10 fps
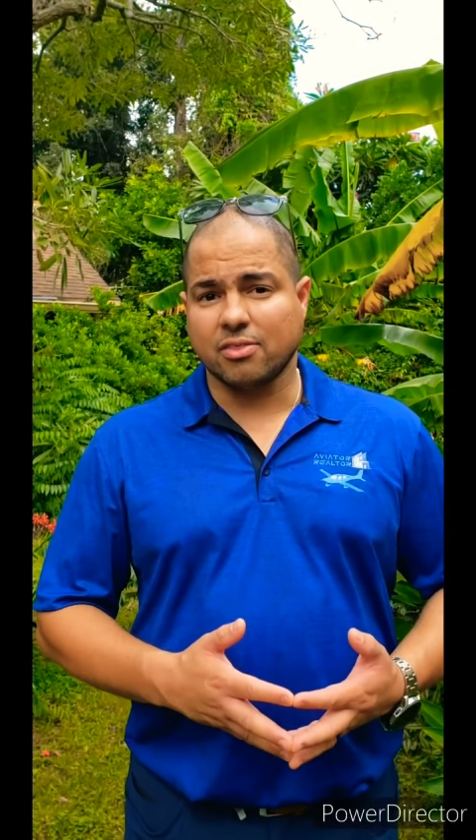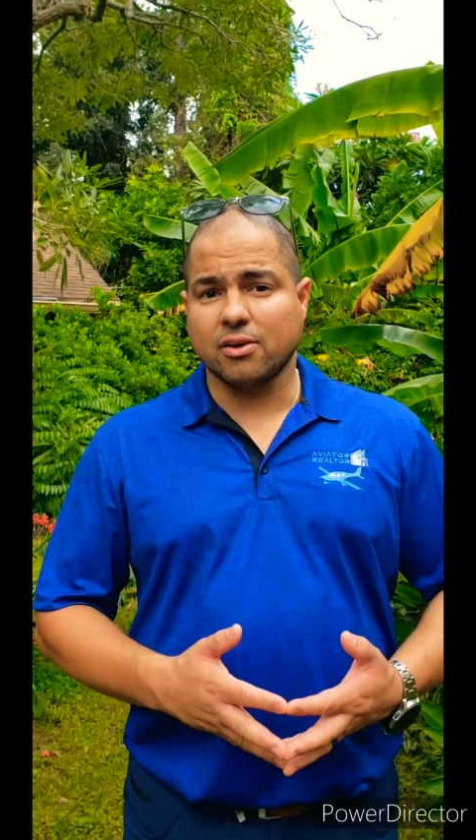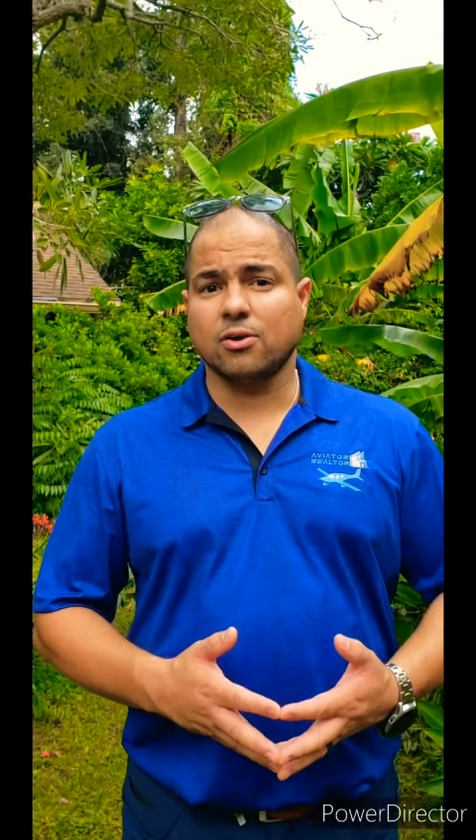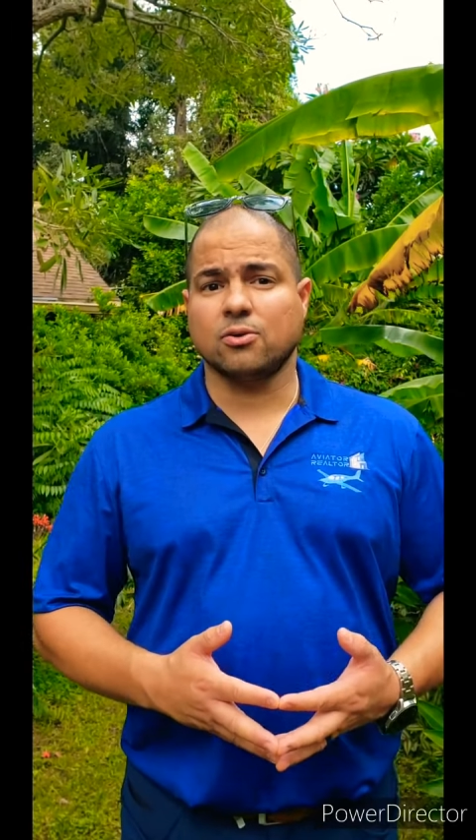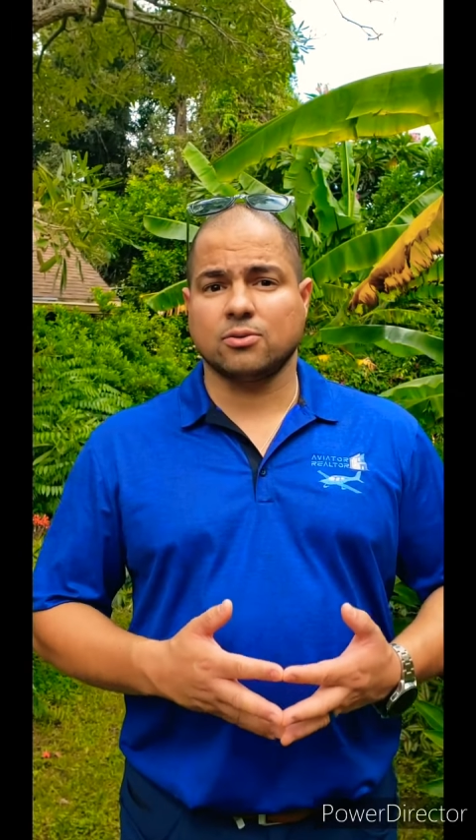
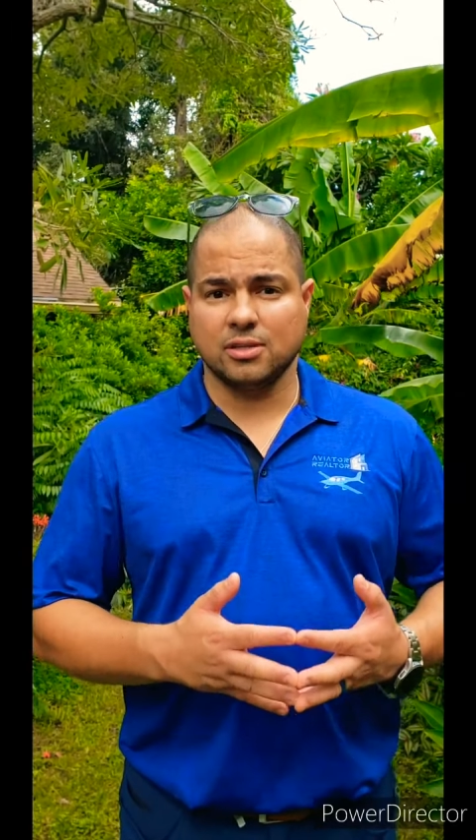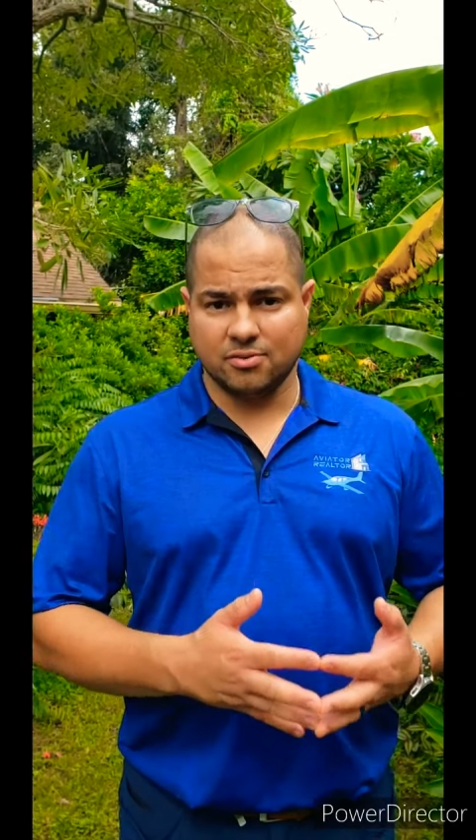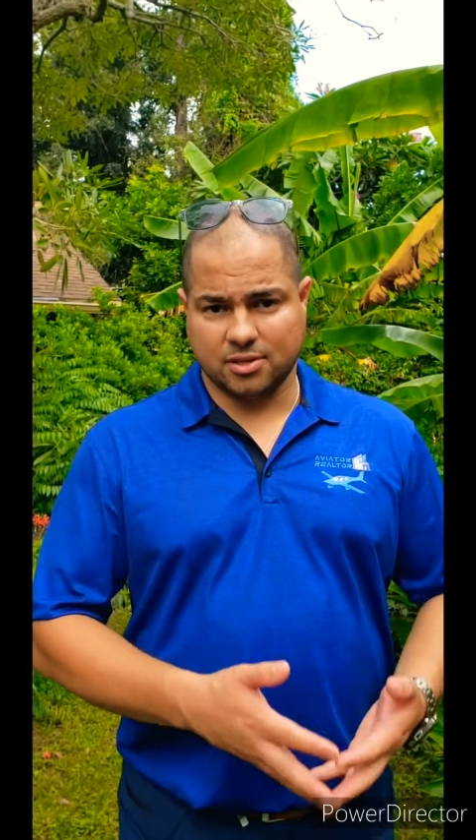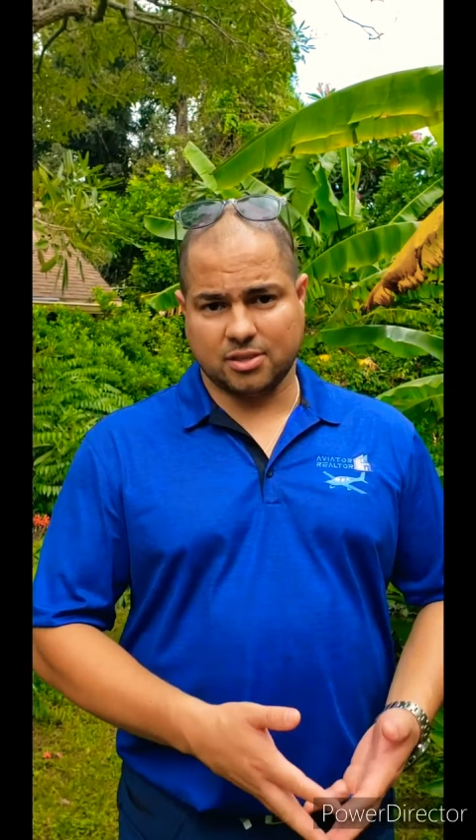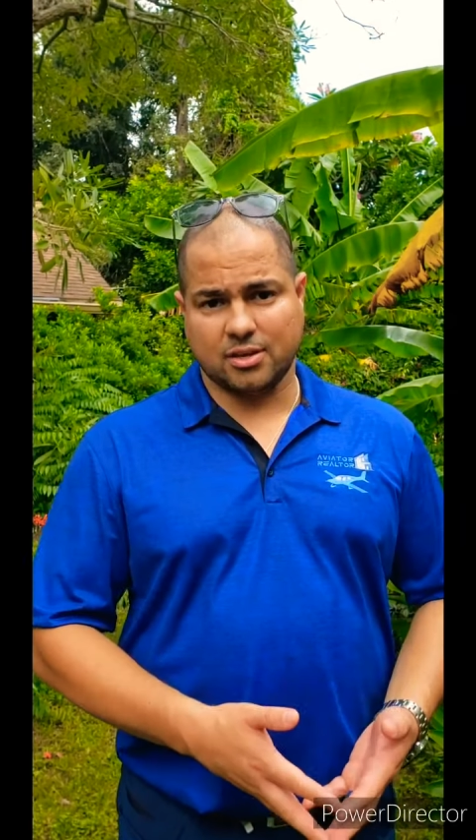they're
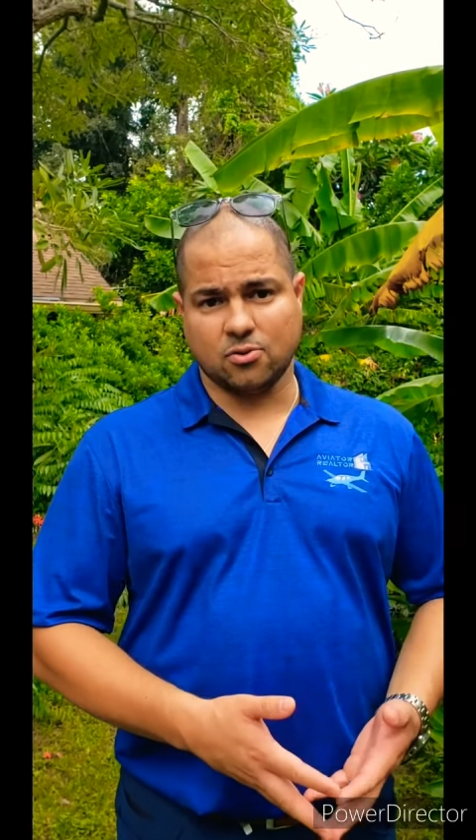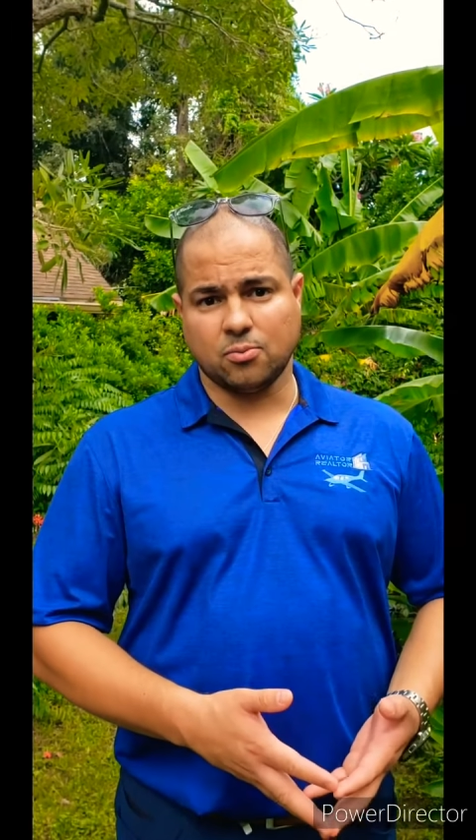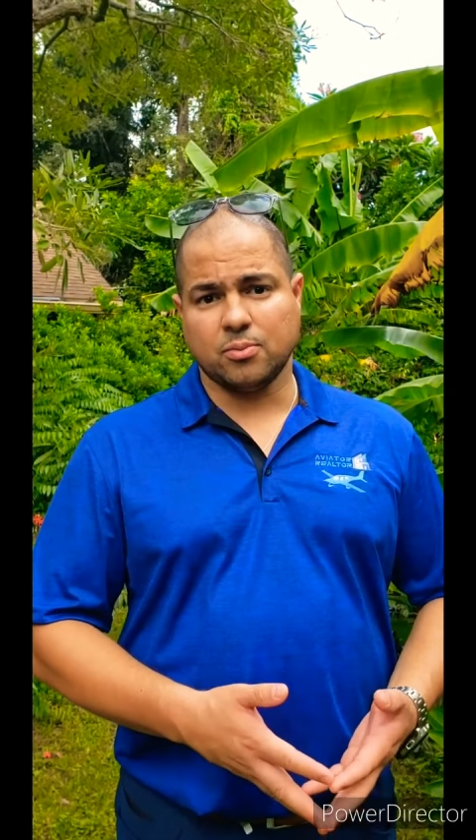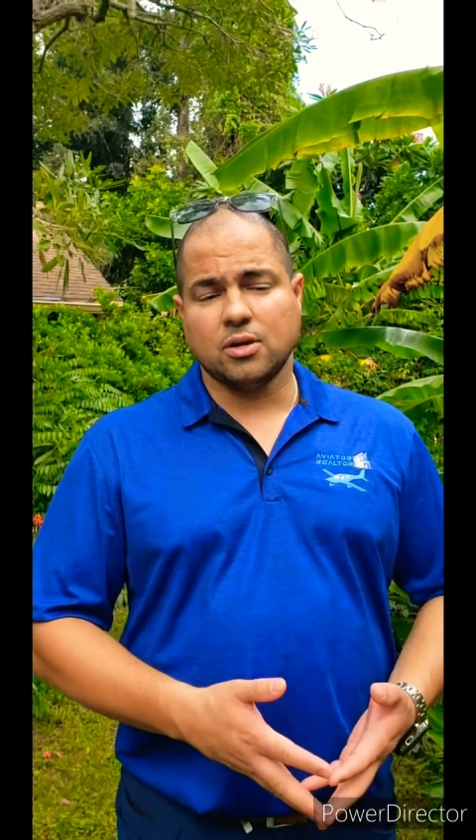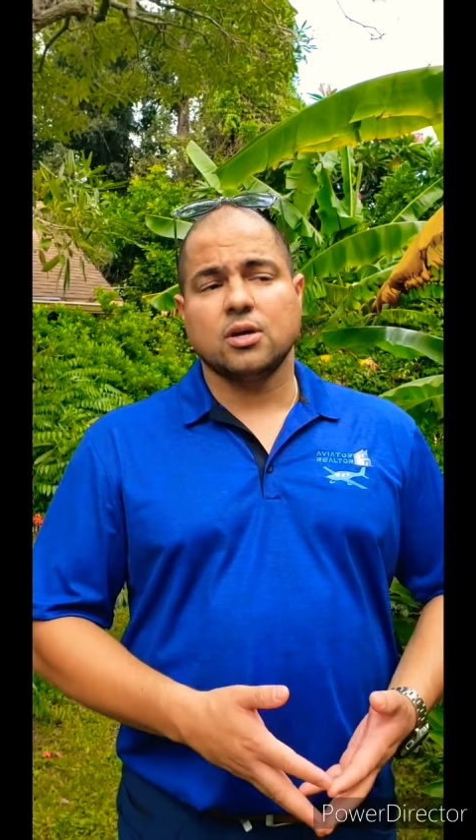living in the home.